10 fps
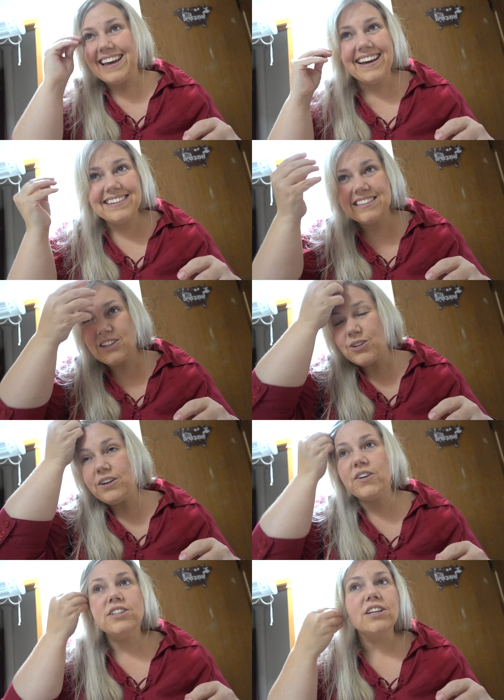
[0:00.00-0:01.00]
Yeah, they'll
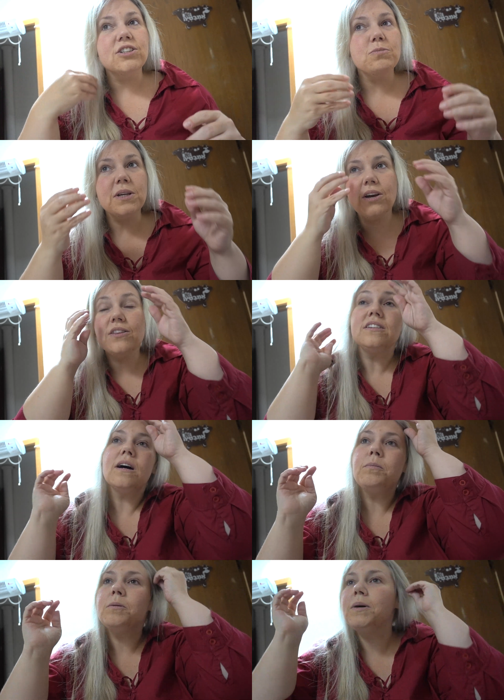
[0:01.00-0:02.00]
never touch me on the
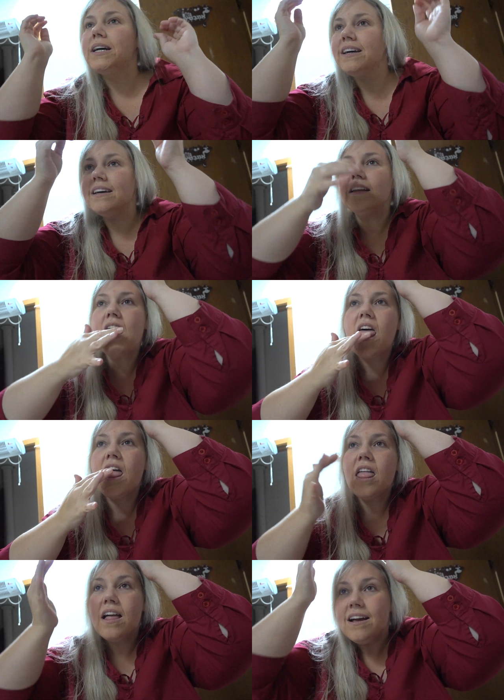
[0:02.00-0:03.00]
top of my head
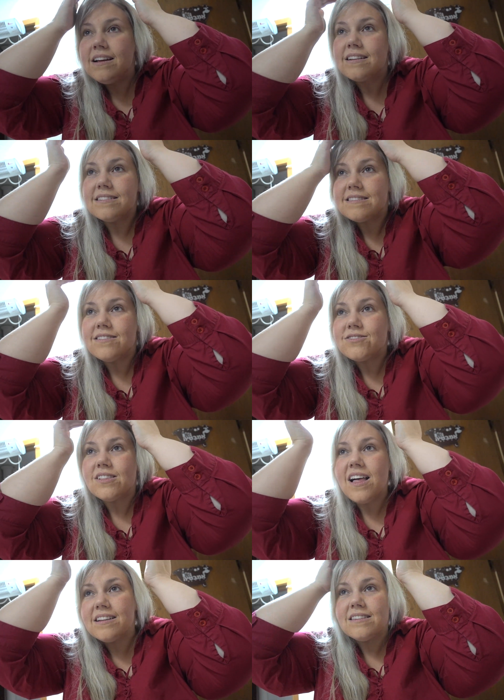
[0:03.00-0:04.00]
because there's
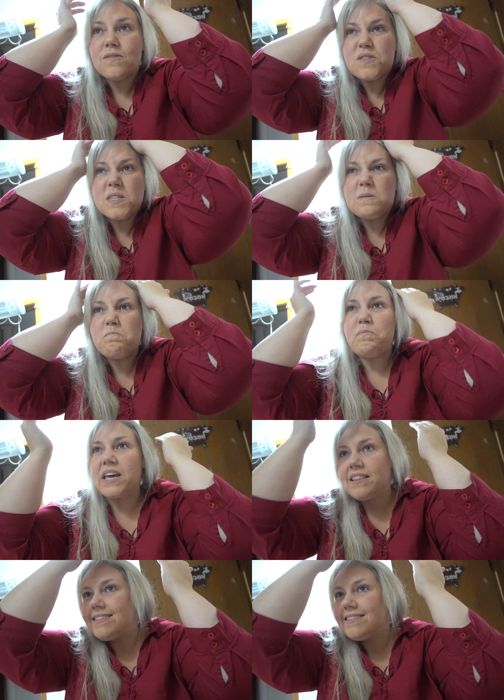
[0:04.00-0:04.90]
lots of spit